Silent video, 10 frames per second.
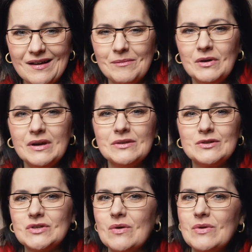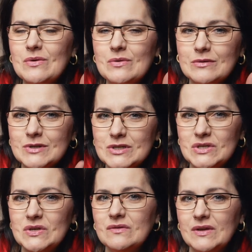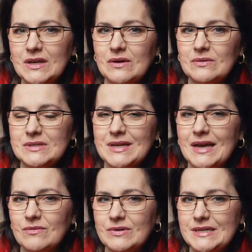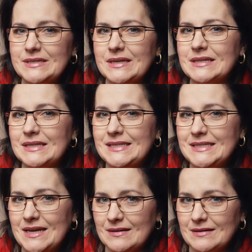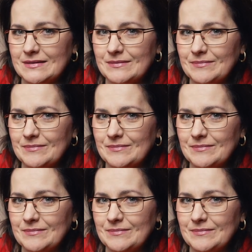I'm going to show you two videos I've recently done.